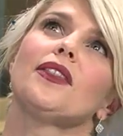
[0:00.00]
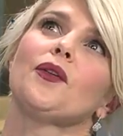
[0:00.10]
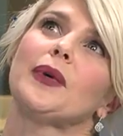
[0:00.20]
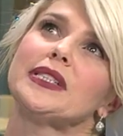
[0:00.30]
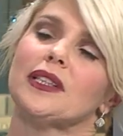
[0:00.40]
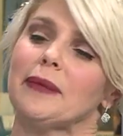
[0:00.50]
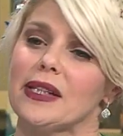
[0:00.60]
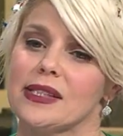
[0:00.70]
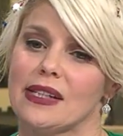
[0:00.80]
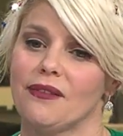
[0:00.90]
the winter
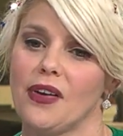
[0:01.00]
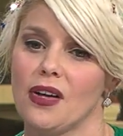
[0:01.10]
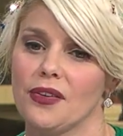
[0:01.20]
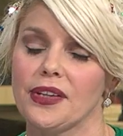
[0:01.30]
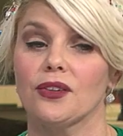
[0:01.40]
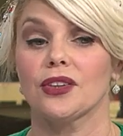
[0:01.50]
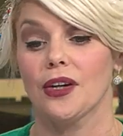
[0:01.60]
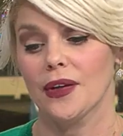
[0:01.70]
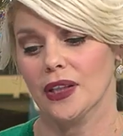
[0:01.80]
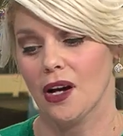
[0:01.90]
months and fall, they'll
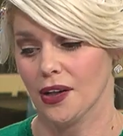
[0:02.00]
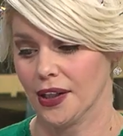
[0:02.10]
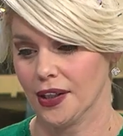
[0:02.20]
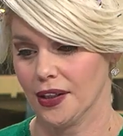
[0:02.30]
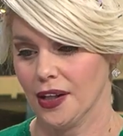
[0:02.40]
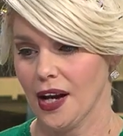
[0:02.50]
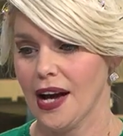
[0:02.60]
grow it longer.